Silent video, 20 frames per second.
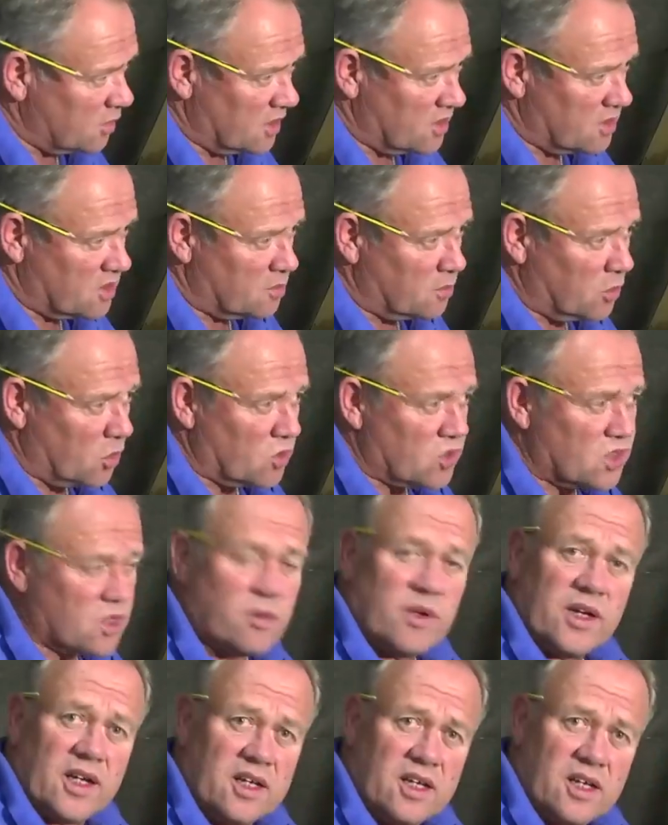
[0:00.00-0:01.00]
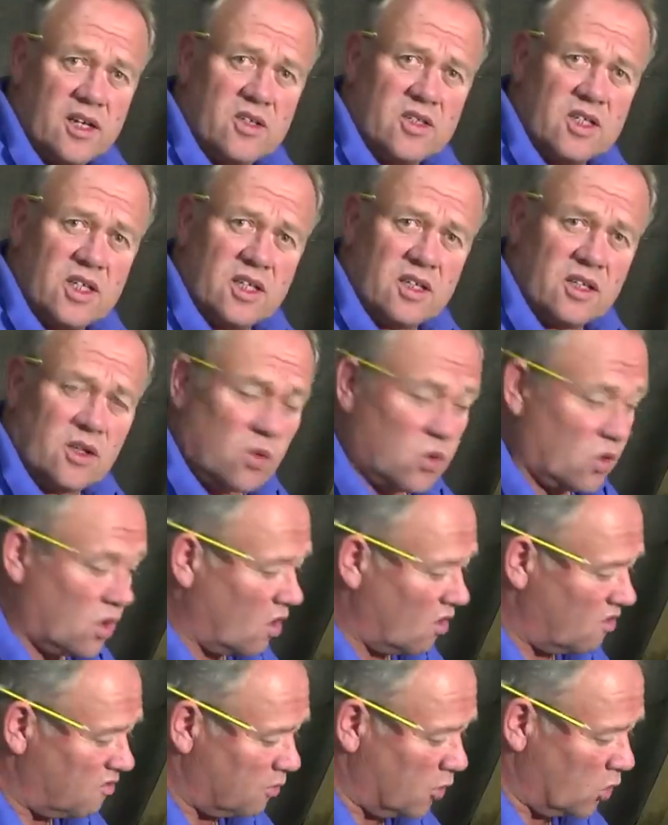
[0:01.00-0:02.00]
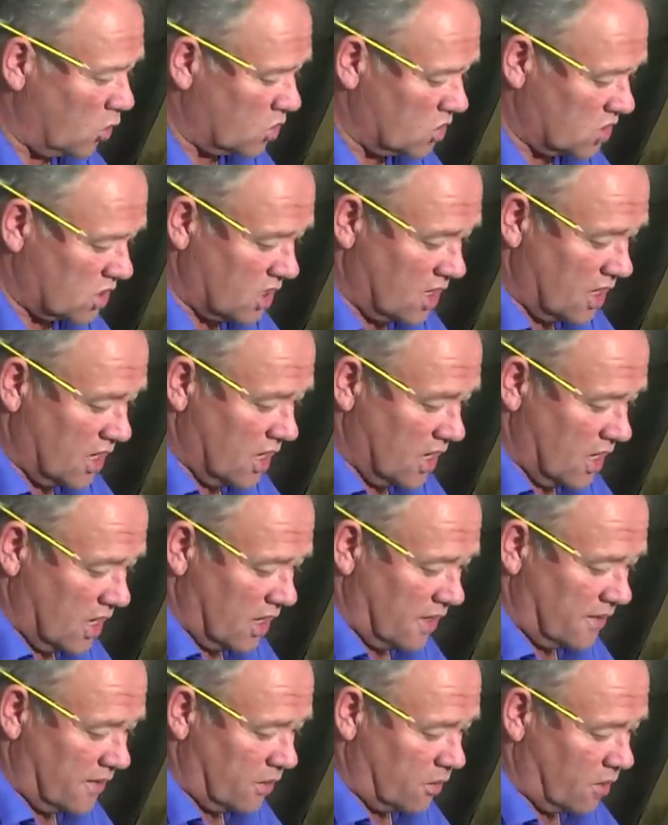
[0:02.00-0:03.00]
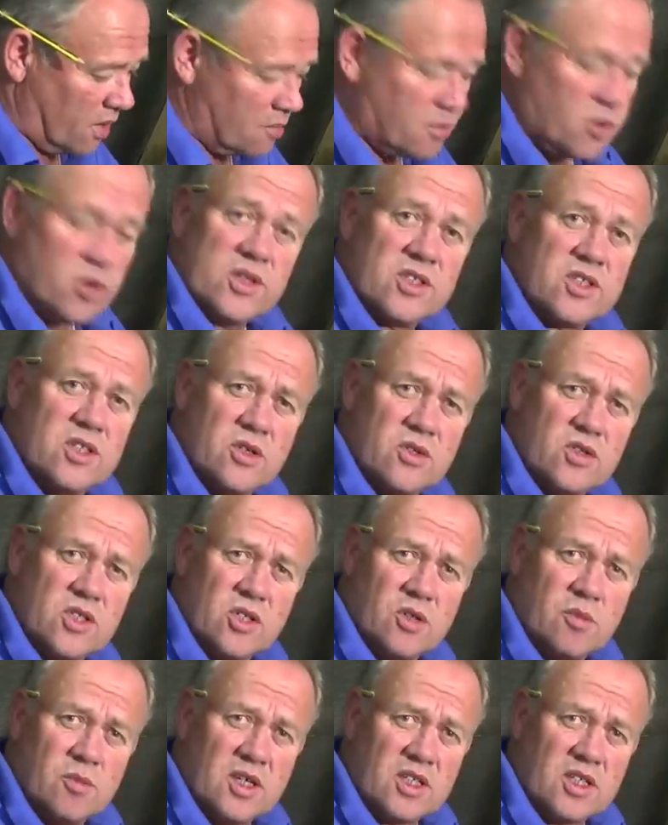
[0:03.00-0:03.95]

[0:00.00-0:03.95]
because the boards that we're going to be using are called loft boards, and they're 1.22